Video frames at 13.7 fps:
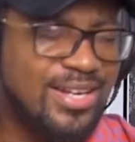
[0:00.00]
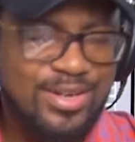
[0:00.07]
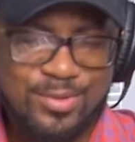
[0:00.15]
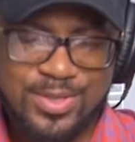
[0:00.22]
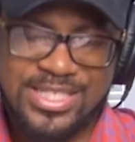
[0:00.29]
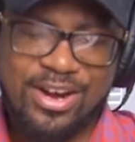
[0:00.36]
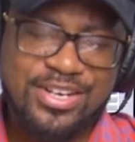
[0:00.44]

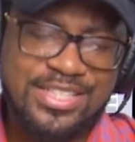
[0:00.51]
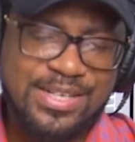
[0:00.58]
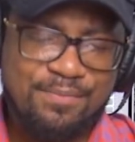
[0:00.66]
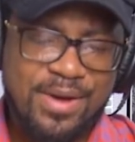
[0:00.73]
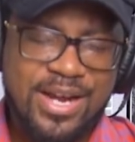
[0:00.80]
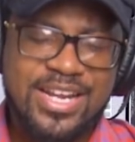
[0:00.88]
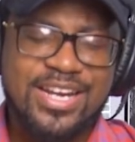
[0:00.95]
We cherish the
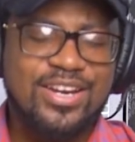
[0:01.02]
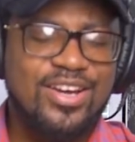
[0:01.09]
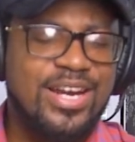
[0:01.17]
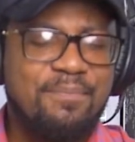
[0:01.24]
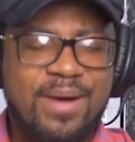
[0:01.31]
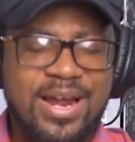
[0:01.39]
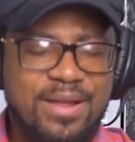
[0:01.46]
money and not
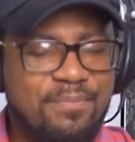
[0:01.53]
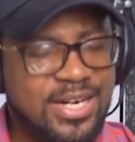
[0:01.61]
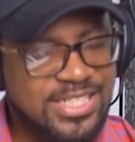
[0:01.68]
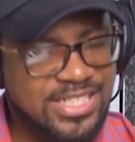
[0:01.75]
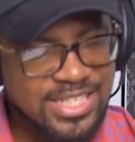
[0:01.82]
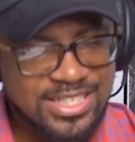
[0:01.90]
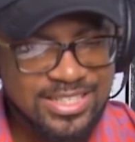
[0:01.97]
the money
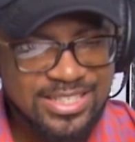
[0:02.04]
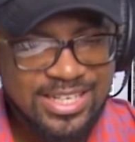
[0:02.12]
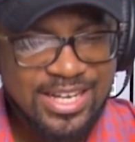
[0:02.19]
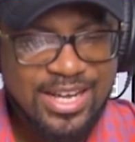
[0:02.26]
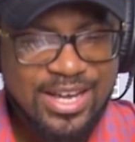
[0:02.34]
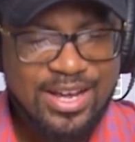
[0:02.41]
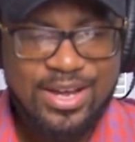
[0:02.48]
machine.
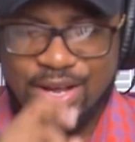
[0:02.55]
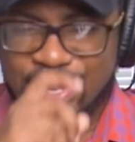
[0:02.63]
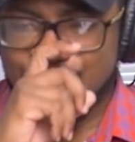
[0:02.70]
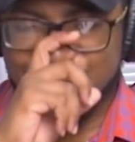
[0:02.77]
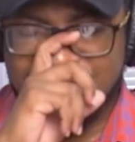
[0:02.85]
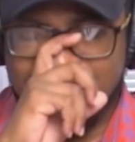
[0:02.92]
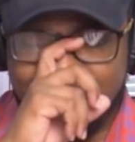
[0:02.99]

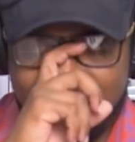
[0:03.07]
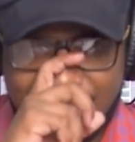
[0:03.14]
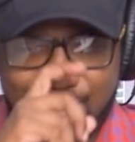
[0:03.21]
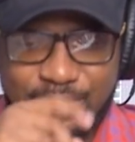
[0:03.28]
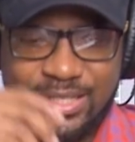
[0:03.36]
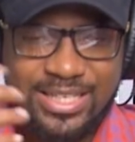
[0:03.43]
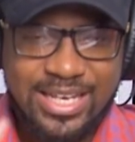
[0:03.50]
We cherish
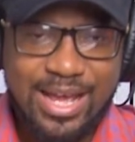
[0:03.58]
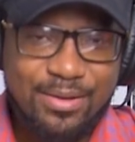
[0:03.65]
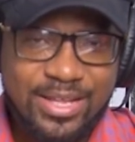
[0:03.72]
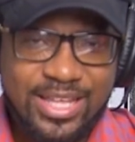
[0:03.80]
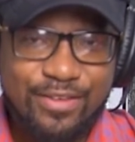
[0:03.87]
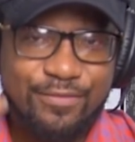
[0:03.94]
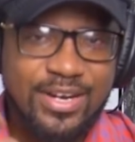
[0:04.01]
they're
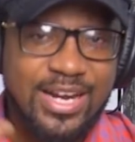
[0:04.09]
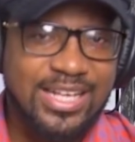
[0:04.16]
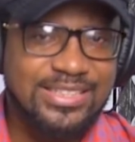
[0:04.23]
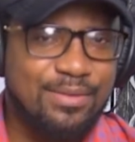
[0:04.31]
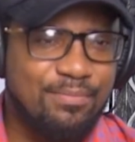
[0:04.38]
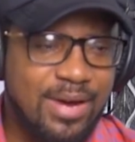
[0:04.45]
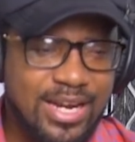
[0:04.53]
giving us
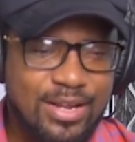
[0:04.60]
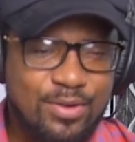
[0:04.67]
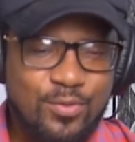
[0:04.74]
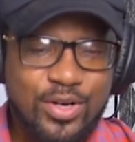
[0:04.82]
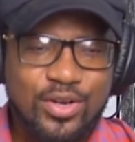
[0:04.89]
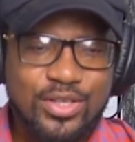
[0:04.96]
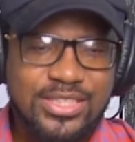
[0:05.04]
the money.
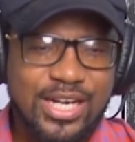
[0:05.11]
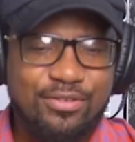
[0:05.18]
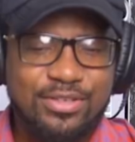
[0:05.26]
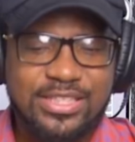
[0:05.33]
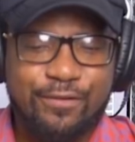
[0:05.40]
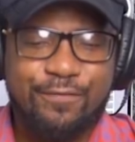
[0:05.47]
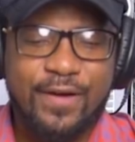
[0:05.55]
We don't
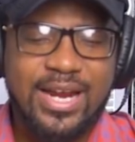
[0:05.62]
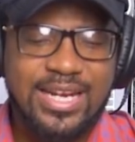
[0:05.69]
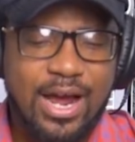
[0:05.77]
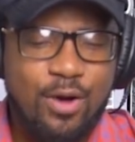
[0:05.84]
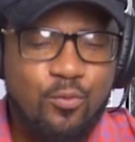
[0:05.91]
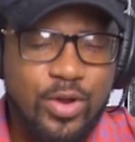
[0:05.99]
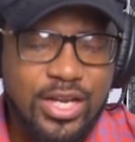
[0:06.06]
cherish the fact
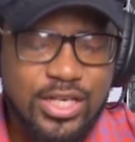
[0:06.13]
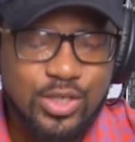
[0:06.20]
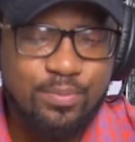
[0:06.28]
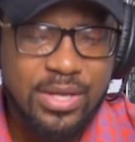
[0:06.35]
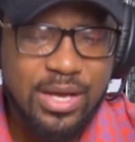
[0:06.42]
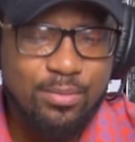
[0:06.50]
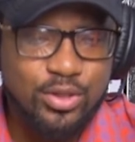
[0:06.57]
that we
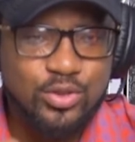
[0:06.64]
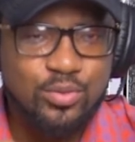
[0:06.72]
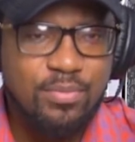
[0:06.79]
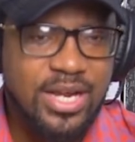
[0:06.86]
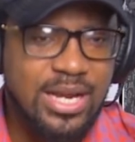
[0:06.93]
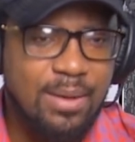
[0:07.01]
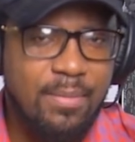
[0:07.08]
should be able to
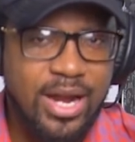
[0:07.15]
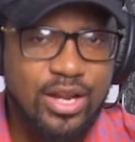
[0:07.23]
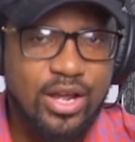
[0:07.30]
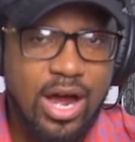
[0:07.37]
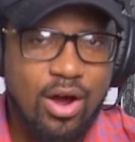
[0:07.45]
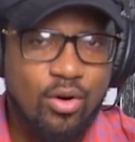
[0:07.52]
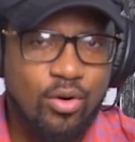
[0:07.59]
make the money
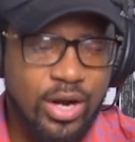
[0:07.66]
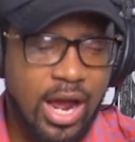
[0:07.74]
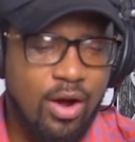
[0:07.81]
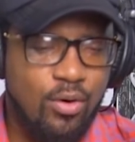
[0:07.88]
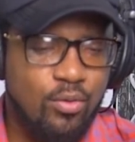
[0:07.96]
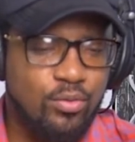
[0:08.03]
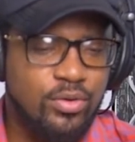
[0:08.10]
on
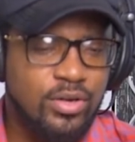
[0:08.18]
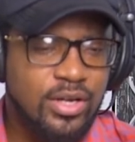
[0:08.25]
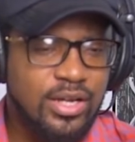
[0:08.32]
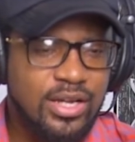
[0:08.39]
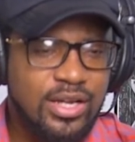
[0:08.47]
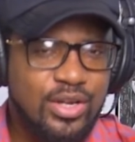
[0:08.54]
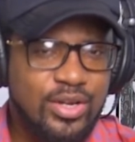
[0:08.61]
our own.
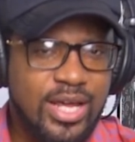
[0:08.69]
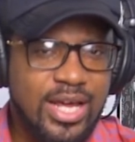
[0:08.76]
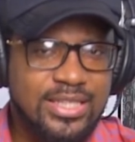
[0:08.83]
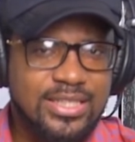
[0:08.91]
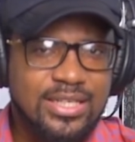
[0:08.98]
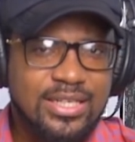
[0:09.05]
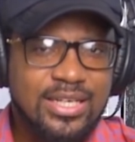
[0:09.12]
You
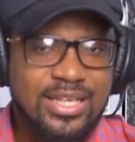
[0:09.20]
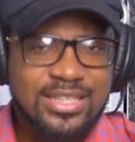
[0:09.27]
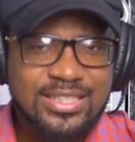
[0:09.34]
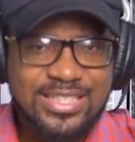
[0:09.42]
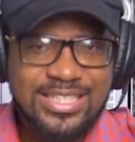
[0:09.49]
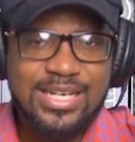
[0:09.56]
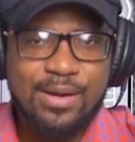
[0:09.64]
get it?
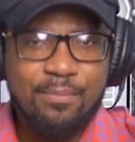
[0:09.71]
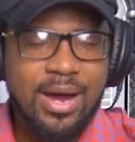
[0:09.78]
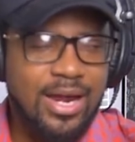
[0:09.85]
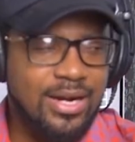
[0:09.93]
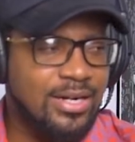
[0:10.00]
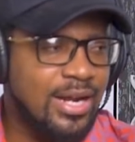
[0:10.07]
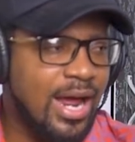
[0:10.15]
Teach a
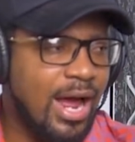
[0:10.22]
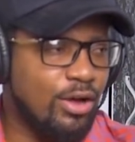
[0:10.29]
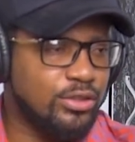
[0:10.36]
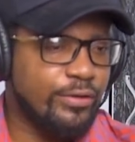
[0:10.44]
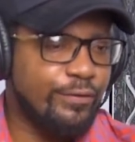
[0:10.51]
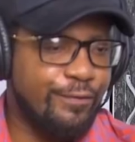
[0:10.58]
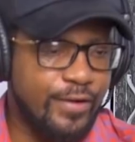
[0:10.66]
man how
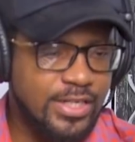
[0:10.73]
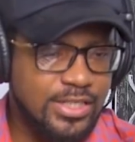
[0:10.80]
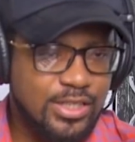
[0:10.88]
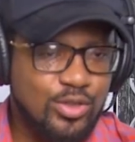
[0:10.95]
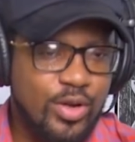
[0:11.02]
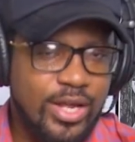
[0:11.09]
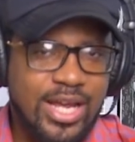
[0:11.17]
to
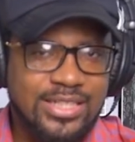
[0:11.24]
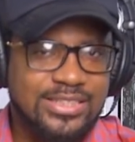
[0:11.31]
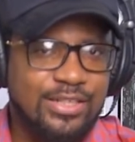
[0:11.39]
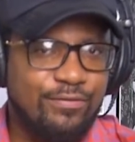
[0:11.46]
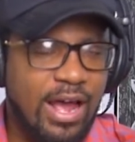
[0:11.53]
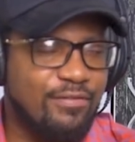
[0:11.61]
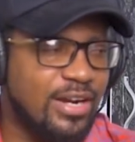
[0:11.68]
fish so he can
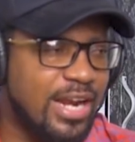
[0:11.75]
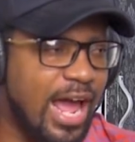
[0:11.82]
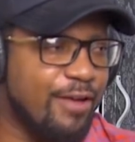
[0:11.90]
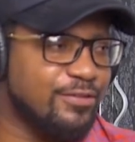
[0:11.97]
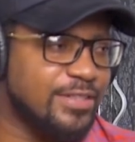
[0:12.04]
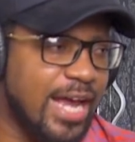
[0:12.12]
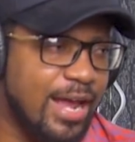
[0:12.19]
survive a
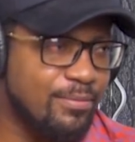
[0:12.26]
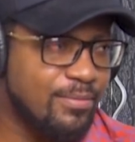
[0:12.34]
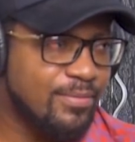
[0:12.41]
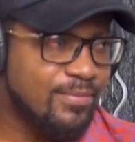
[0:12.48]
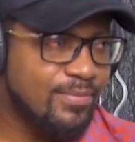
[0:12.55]
lifetime.